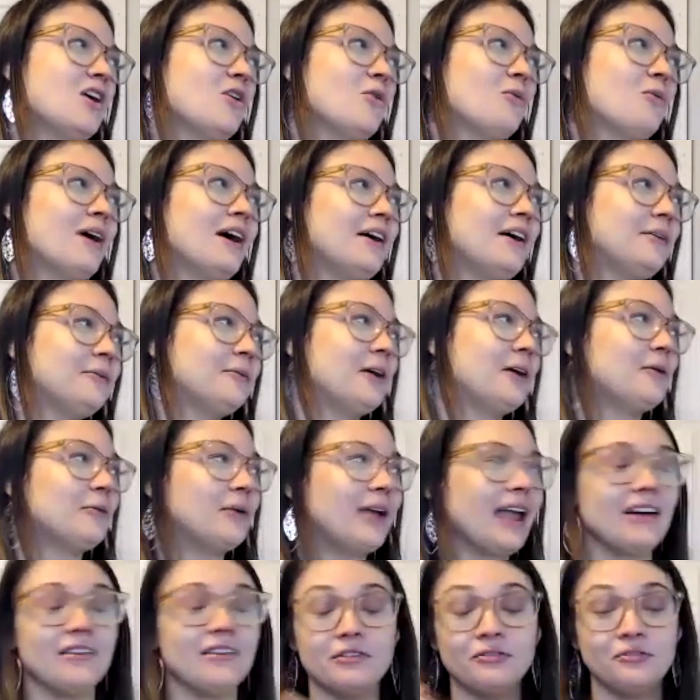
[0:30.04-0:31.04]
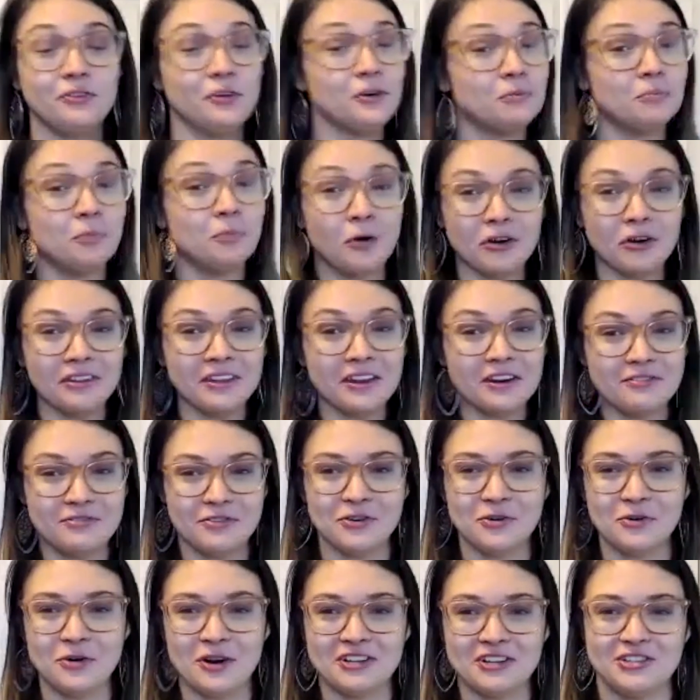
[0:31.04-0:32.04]
Well, we have more than a
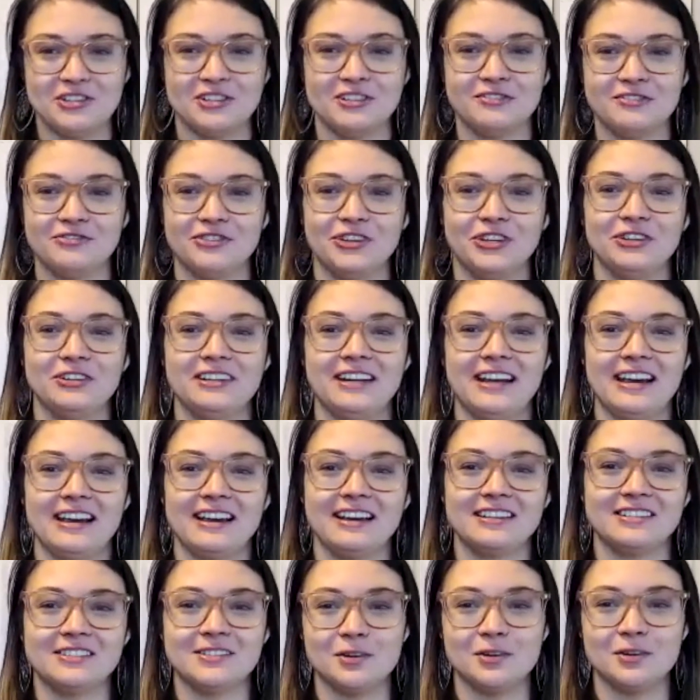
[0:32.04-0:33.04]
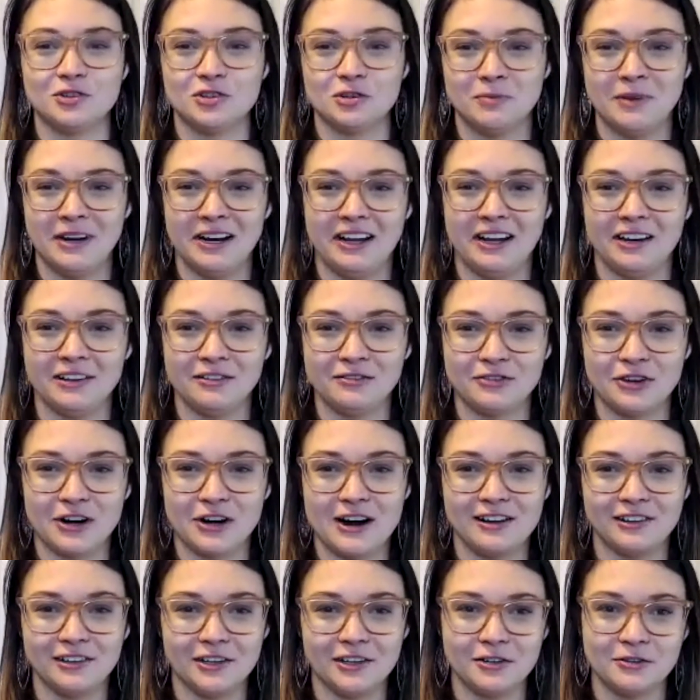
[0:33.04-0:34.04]
few questions for you today because social media for
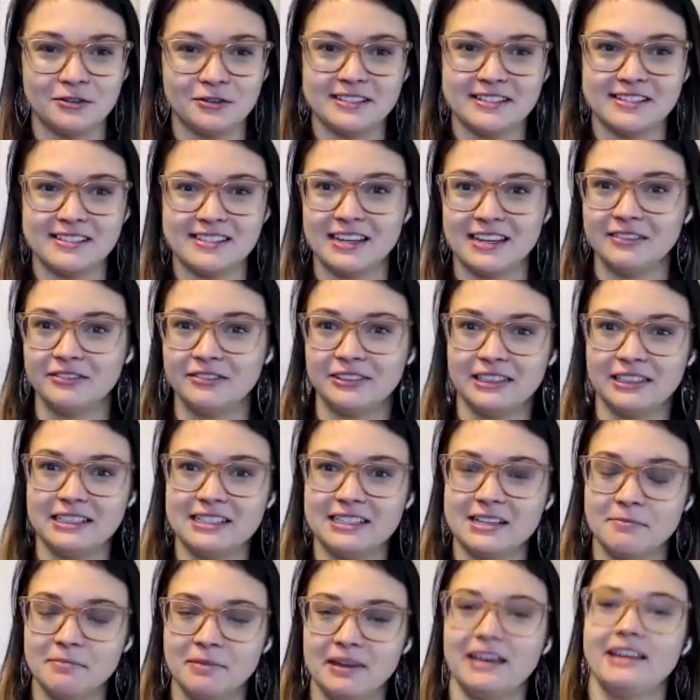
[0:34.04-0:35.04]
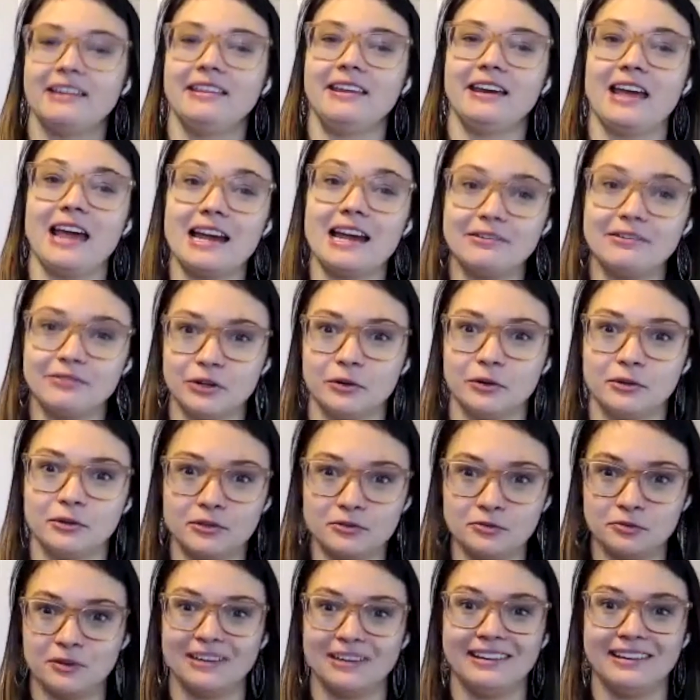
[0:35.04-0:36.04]
LOs is definitely something I think
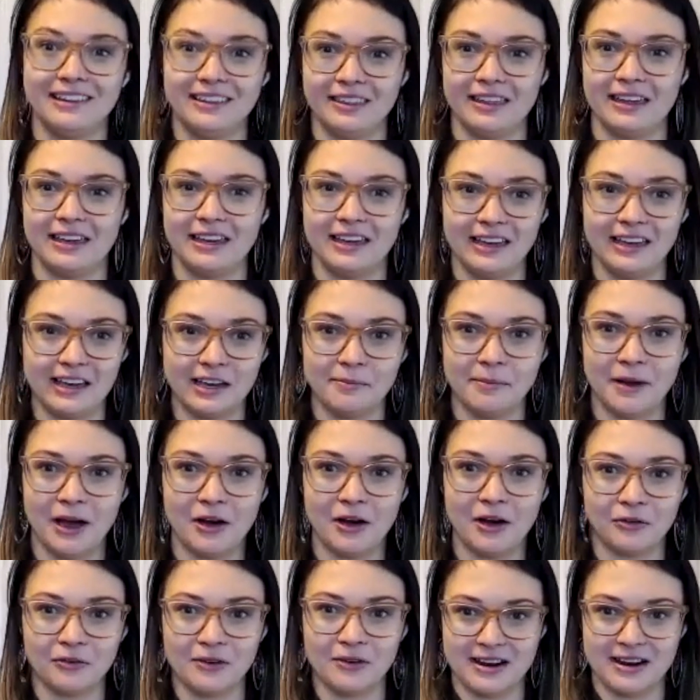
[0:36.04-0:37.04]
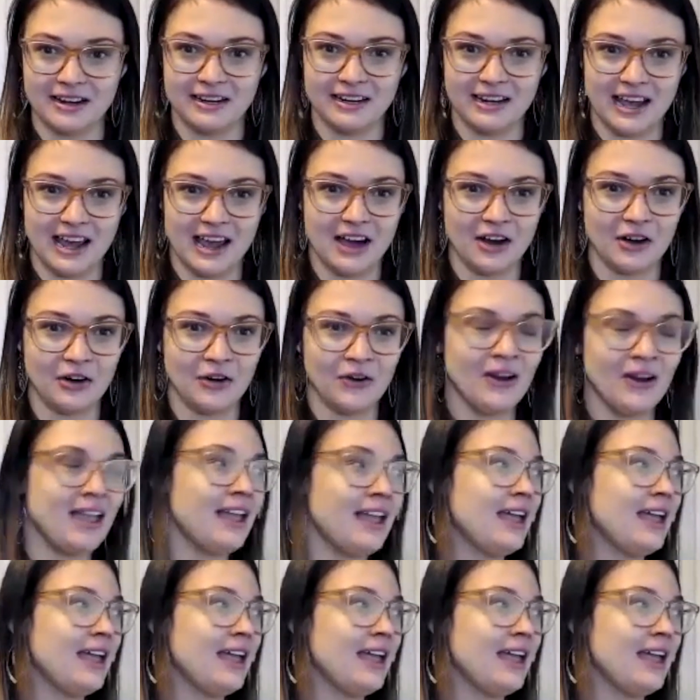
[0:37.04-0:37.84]
everyone's really thinking about right now.